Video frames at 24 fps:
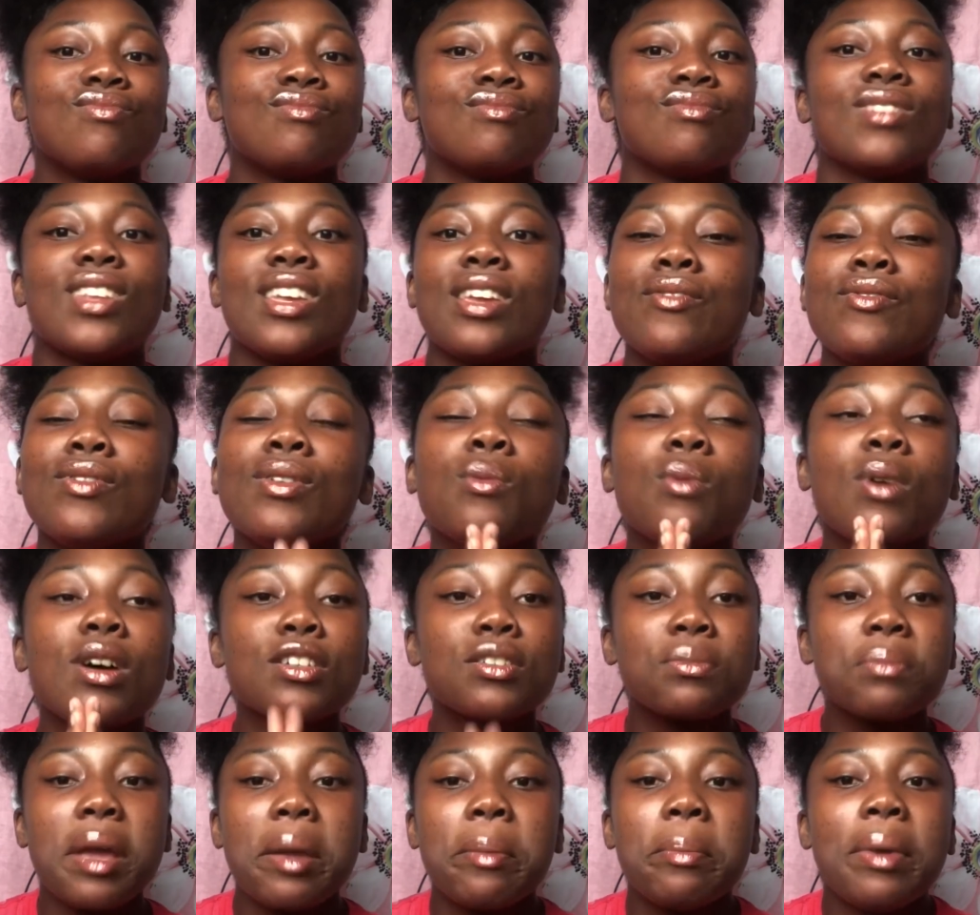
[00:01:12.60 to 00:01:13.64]
If you watch
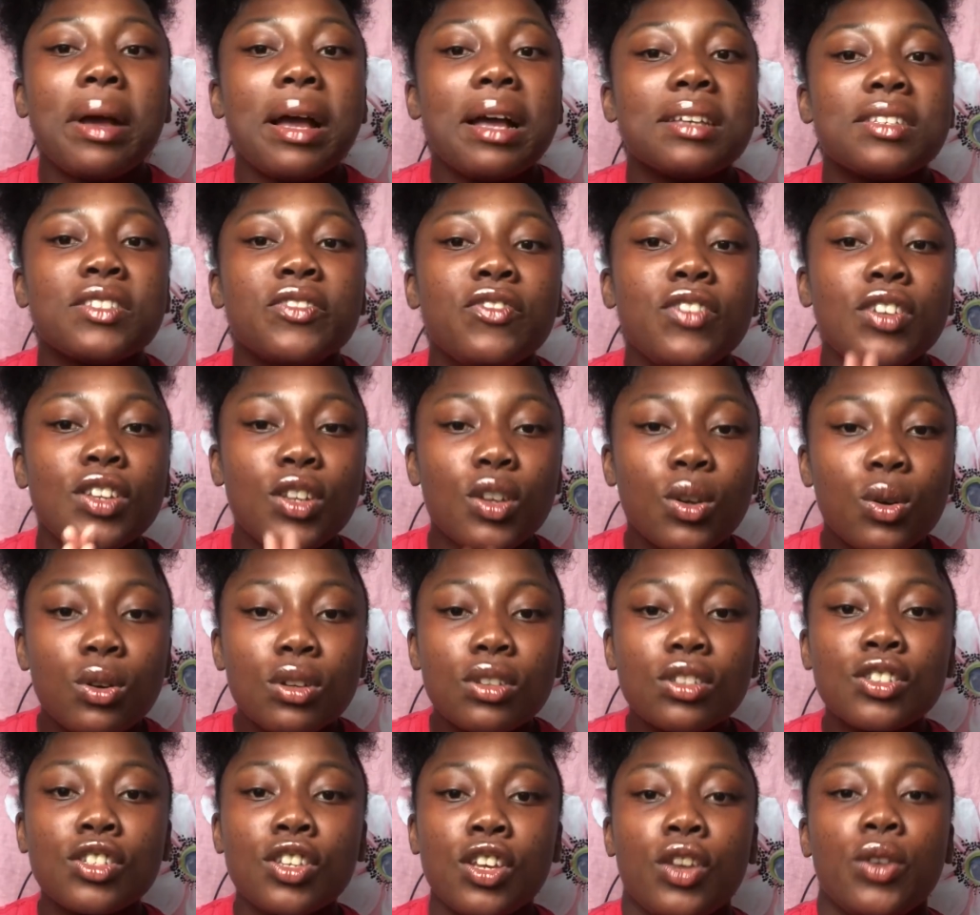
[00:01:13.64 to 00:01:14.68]
my past
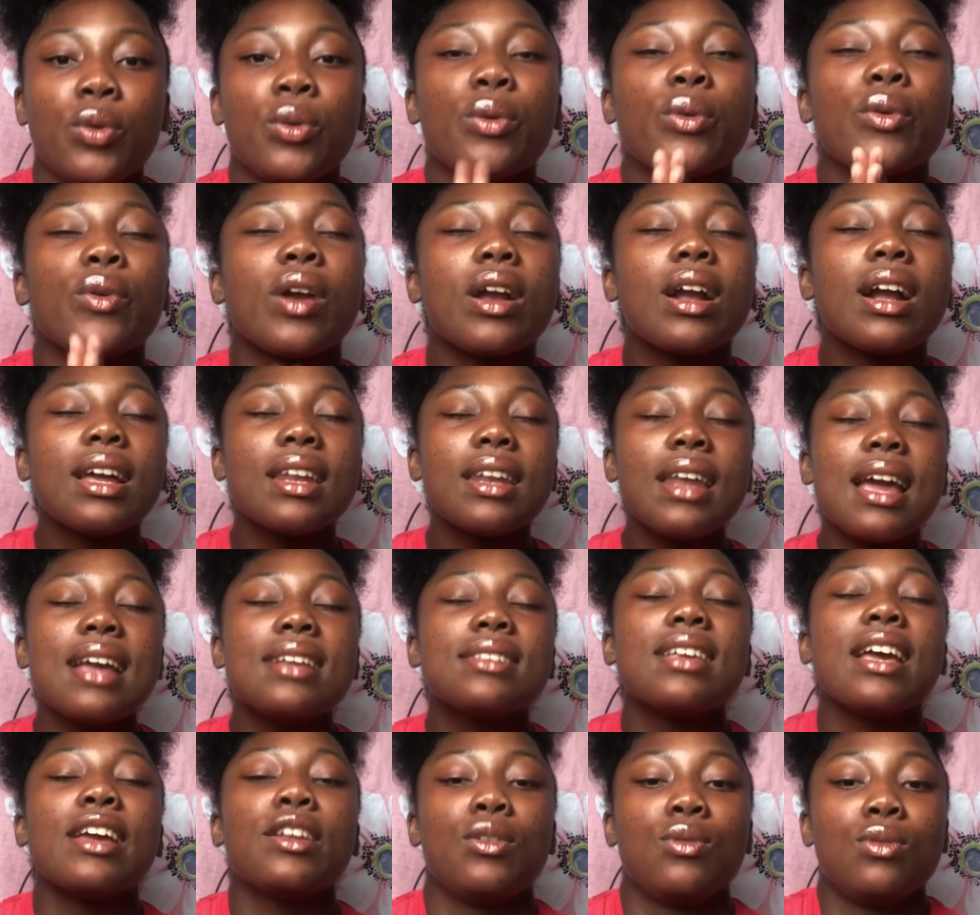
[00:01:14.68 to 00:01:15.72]
videos, you recognize
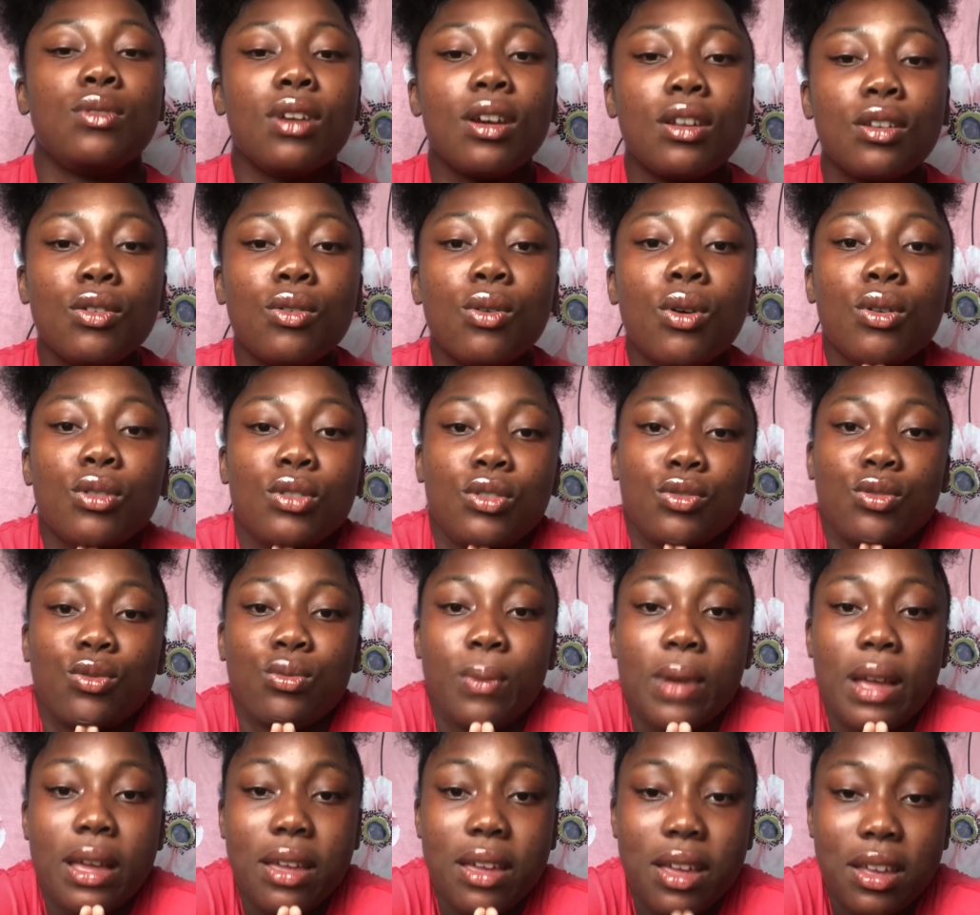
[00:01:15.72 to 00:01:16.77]
I do not know how to do
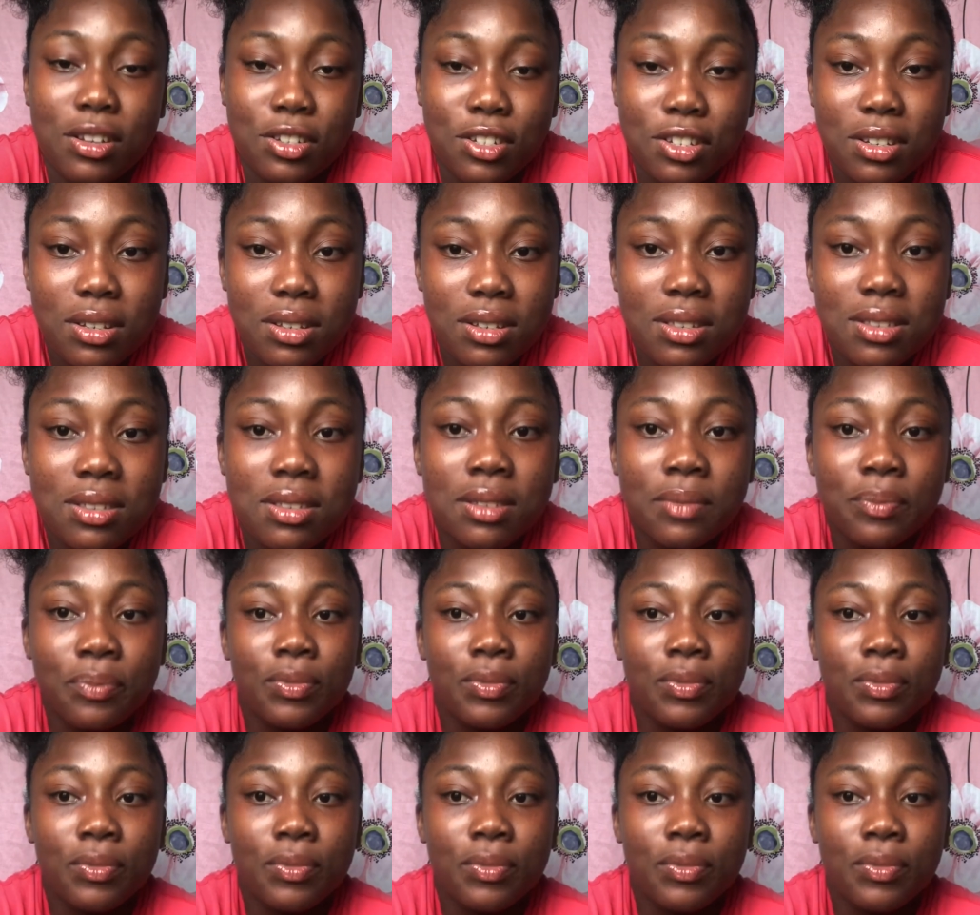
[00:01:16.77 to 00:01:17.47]
my edges.